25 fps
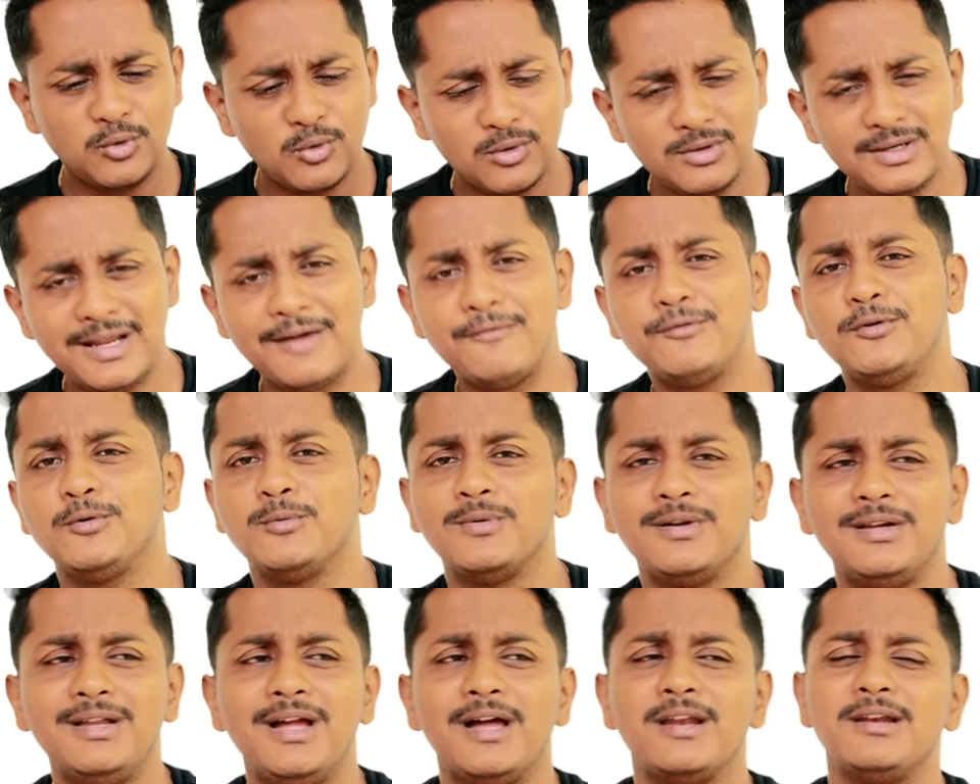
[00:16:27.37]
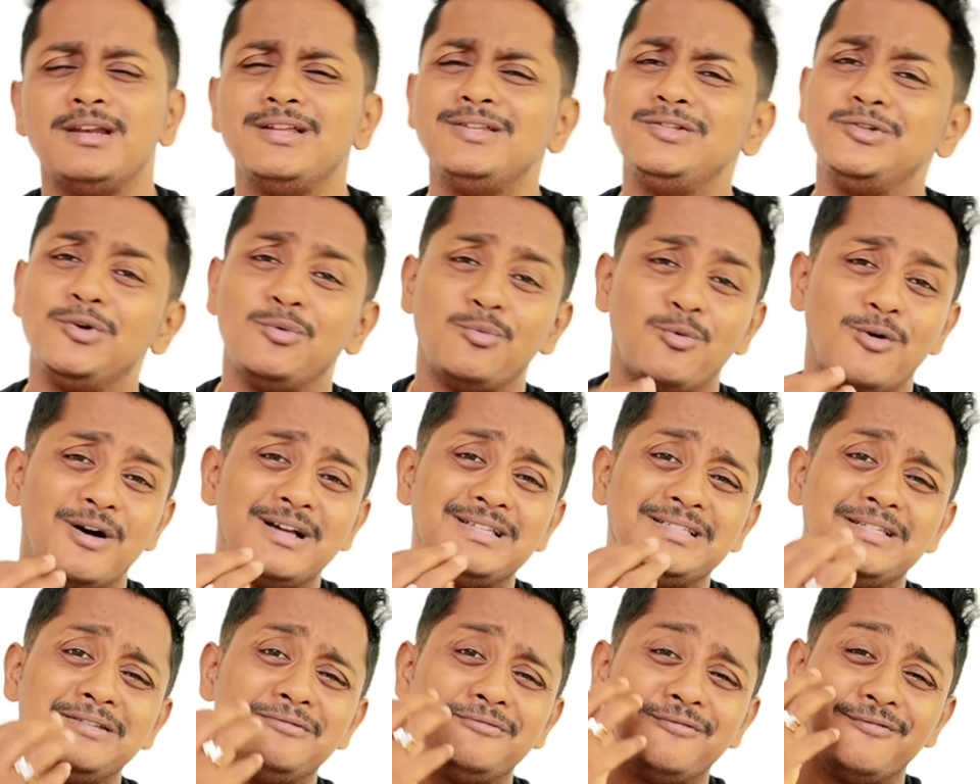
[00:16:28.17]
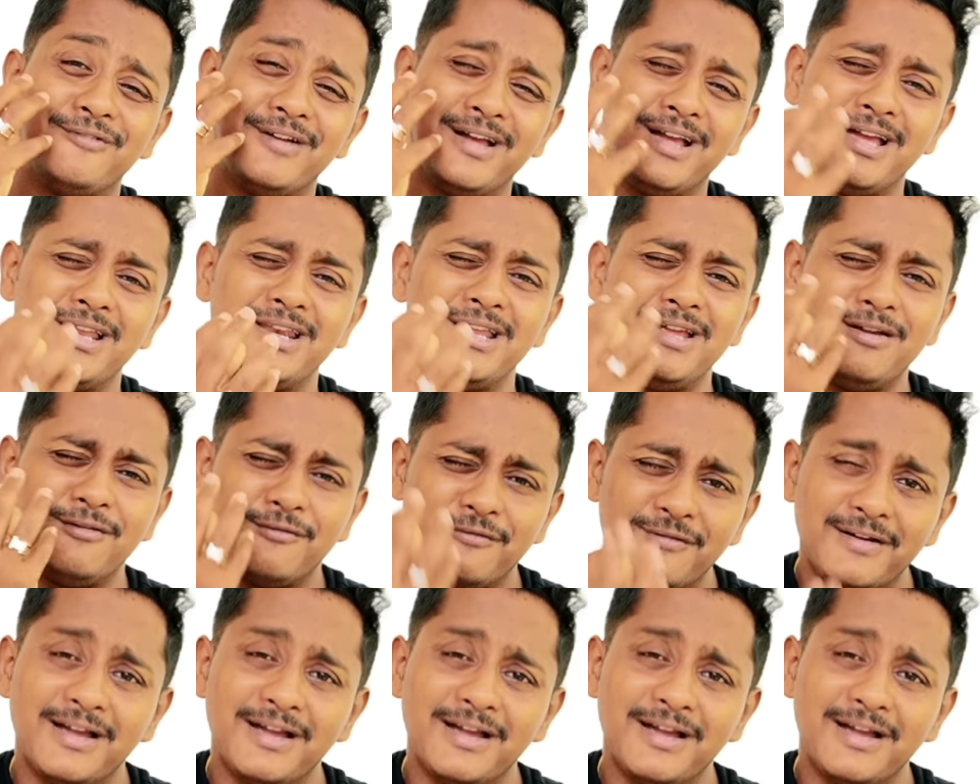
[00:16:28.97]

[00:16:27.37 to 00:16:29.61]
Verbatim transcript: Don't have to worry unless your voice is very,